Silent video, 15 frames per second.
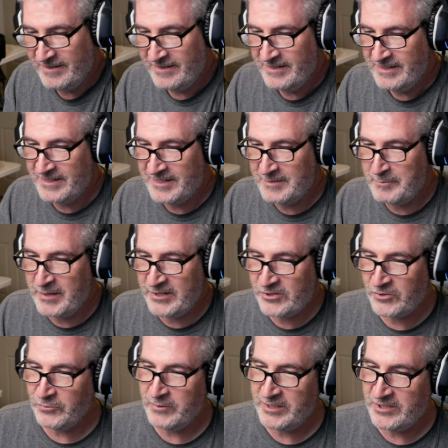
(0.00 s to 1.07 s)
Special
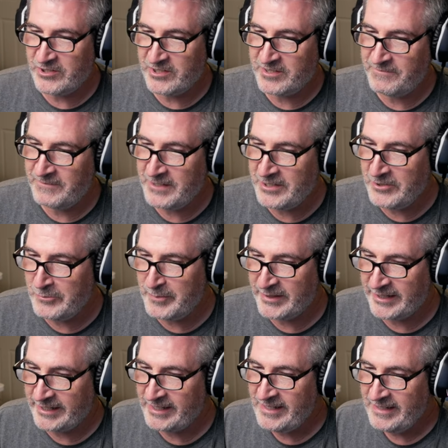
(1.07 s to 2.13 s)
one just for you,
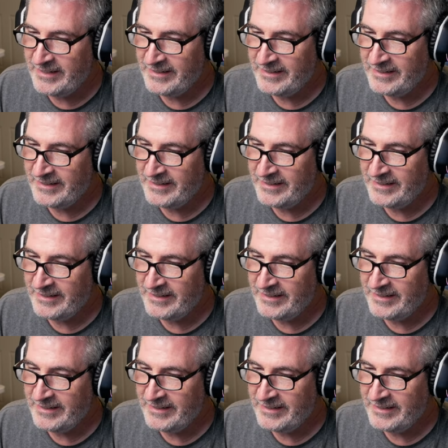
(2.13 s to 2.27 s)
buddy.